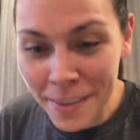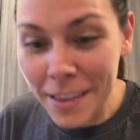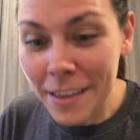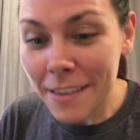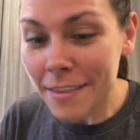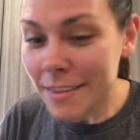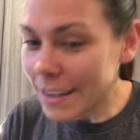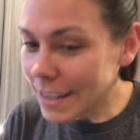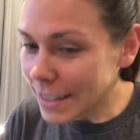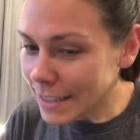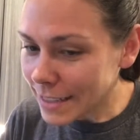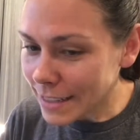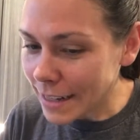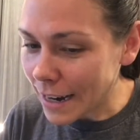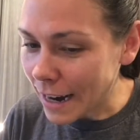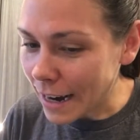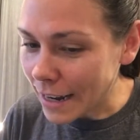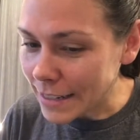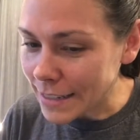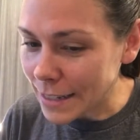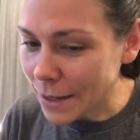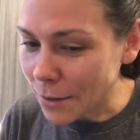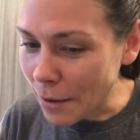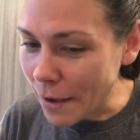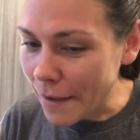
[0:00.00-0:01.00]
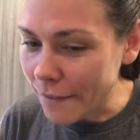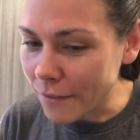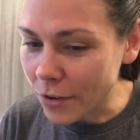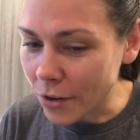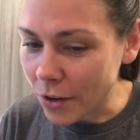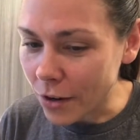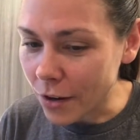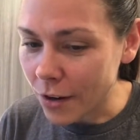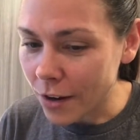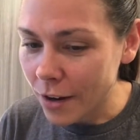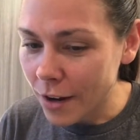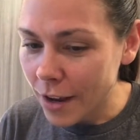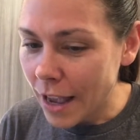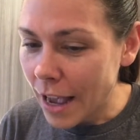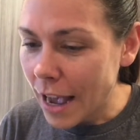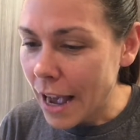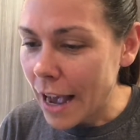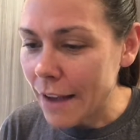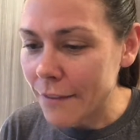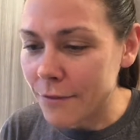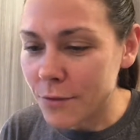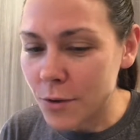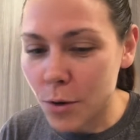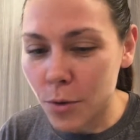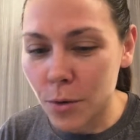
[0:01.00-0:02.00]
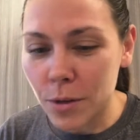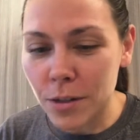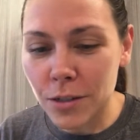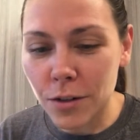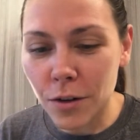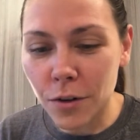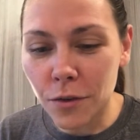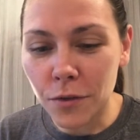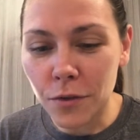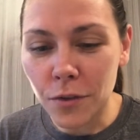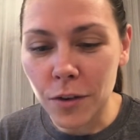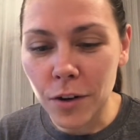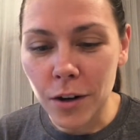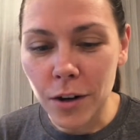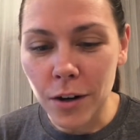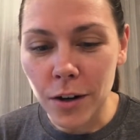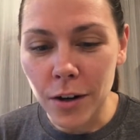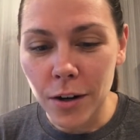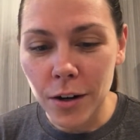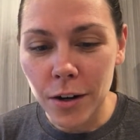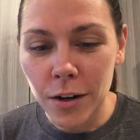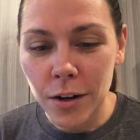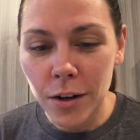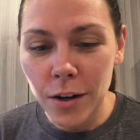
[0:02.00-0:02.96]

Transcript: These guys, however, I've noticed over